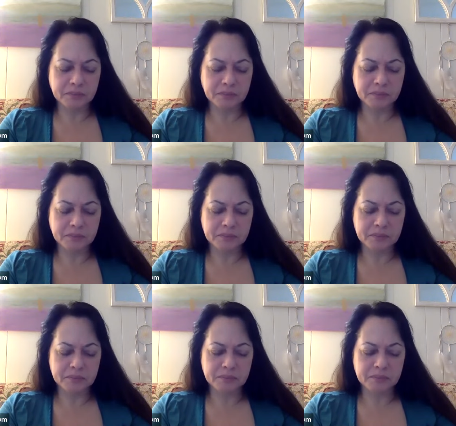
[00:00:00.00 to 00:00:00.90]

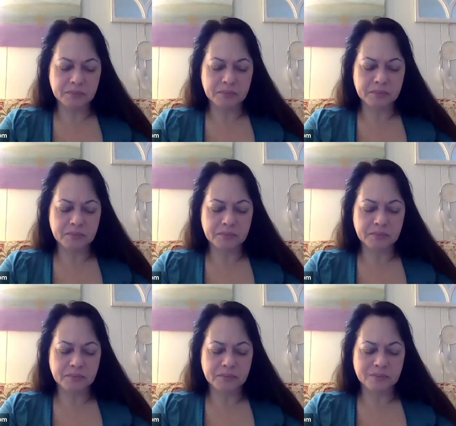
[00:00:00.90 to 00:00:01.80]
(no one is talking)